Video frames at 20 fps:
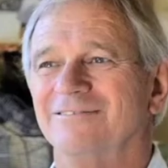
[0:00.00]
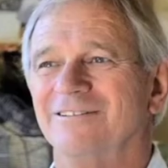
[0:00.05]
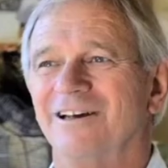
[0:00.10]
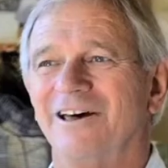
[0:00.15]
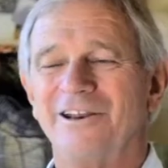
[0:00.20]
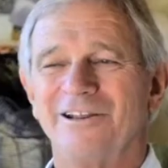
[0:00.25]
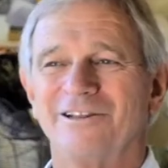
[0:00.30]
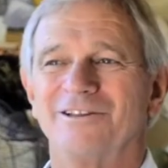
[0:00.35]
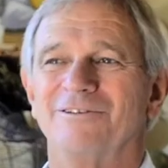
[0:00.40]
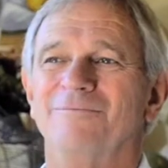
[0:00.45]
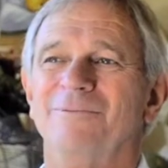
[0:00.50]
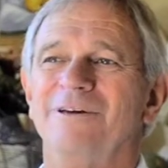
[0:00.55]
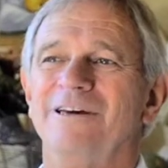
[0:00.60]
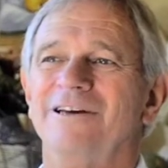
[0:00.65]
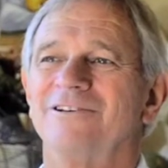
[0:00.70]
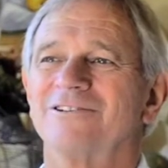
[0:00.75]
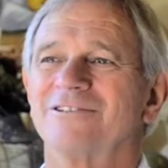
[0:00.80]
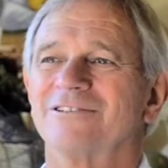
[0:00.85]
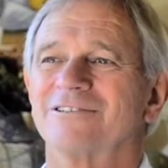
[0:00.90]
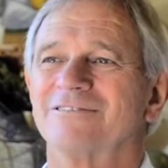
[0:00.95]
Huntington
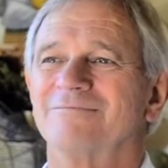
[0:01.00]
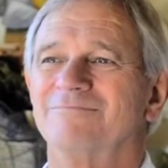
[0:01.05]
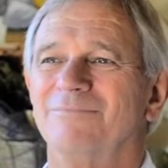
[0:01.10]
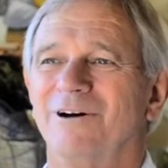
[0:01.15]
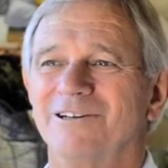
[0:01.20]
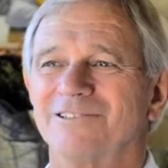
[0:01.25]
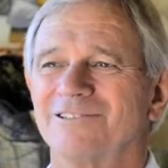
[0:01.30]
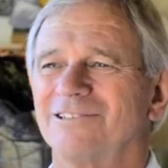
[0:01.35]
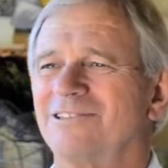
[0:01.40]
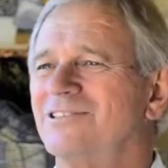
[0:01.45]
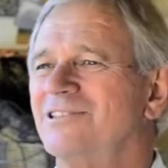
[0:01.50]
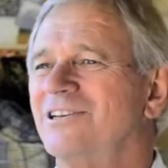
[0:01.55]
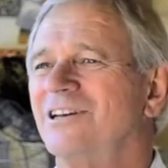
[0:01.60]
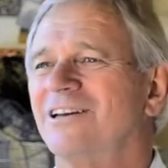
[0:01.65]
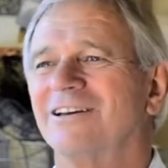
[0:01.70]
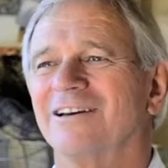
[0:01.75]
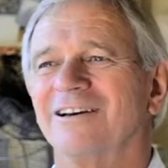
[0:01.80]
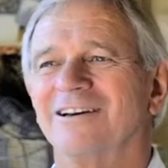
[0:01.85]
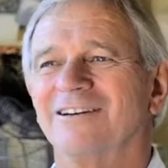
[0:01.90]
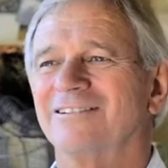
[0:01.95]
Beach, Balsa
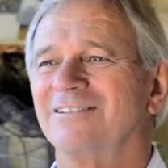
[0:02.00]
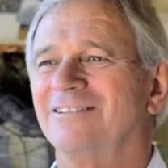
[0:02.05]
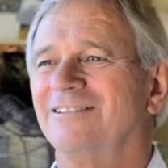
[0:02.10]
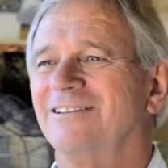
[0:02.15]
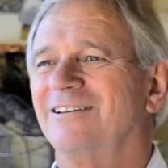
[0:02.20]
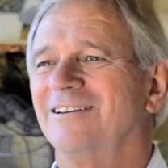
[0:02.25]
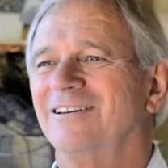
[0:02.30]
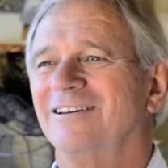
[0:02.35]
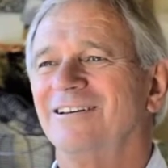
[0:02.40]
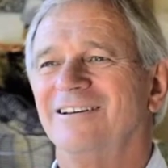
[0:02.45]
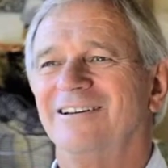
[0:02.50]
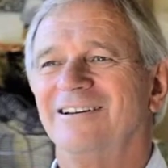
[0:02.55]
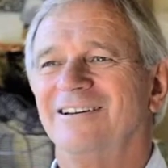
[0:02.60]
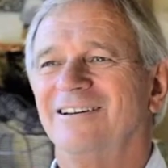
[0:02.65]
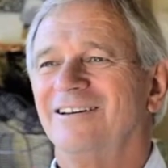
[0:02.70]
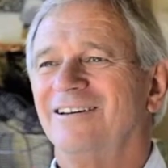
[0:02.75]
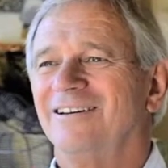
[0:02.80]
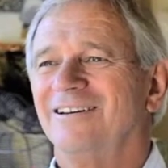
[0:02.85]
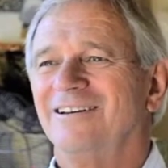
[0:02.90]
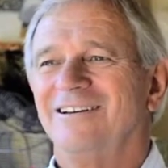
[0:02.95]
Chica.
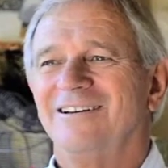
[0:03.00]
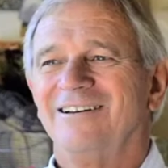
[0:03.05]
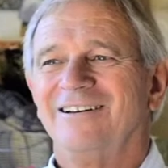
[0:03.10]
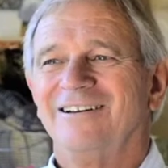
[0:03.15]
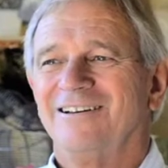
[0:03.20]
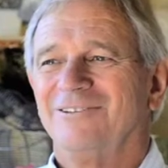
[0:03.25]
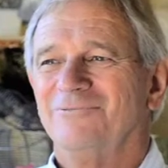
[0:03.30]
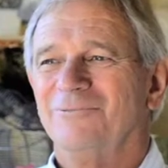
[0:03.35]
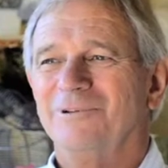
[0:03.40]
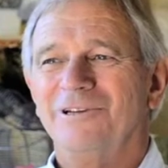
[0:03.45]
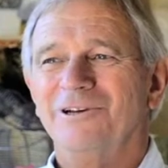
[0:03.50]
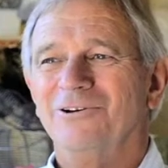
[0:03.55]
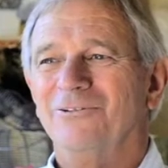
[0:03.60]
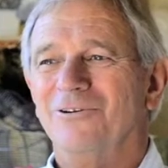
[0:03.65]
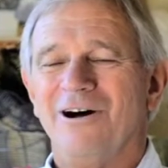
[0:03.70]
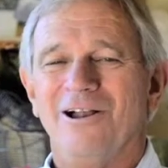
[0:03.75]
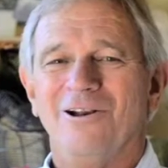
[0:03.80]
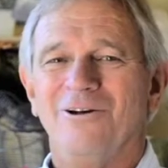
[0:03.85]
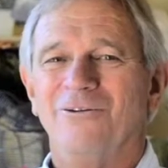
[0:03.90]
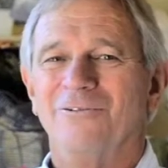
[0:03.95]
We'd go
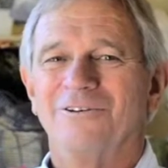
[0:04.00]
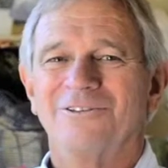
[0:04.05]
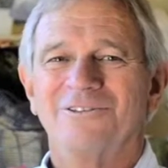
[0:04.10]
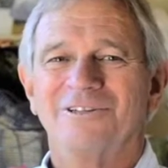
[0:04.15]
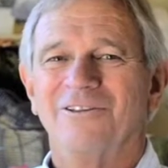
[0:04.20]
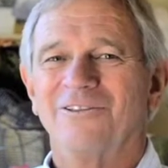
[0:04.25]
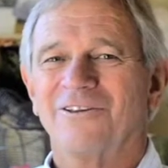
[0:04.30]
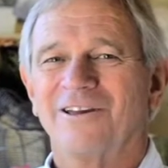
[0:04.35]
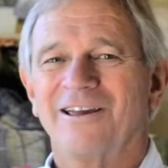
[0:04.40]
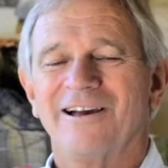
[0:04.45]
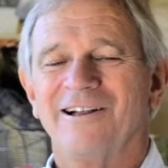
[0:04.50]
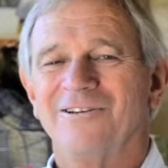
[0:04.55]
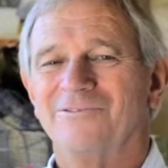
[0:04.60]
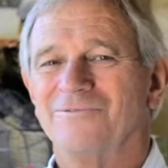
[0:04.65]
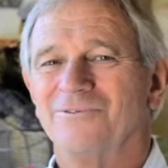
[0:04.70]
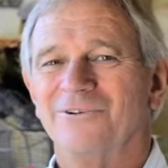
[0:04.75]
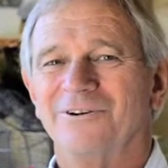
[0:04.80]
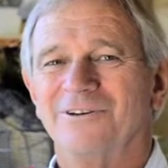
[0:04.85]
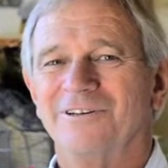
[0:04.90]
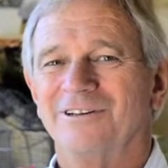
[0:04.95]
all over Southern
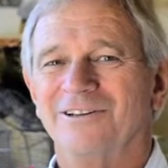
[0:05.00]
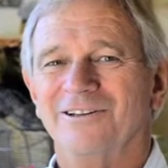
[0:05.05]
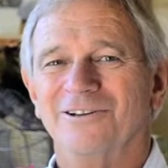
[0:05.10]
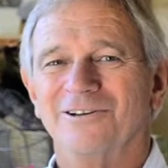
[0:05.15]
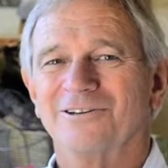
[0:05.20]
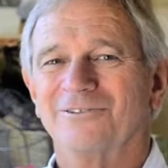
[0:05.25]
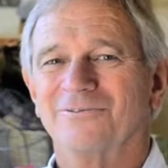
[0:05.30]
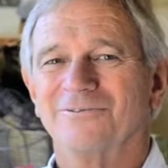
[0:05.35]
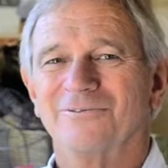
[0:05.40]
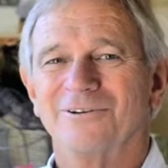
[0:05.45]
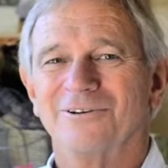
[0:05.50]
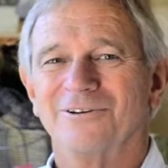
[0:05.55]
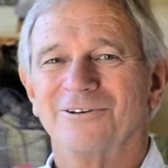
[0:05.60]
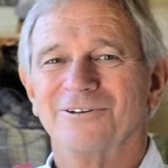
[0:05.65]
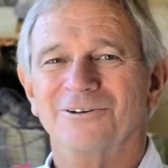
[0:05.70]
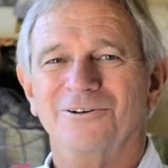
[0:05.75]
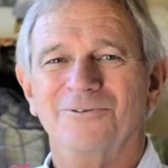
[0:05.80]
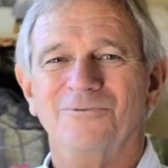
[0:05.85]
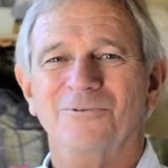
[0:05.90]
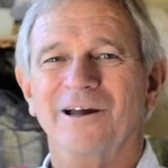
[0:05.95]
California looking for
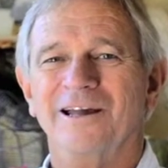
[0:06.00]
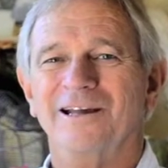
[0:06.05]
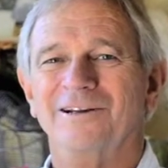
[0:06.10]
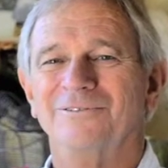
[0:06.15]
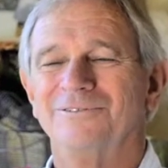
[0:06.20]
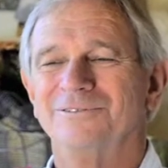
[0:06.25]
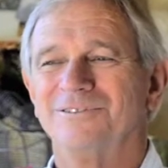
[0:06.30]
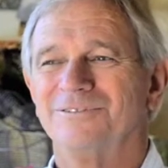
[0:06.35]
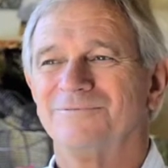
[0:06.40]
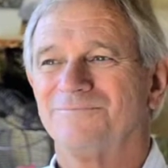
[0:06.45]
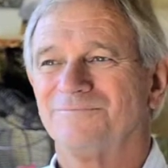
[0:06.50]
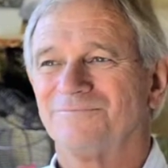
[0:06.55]
good waves.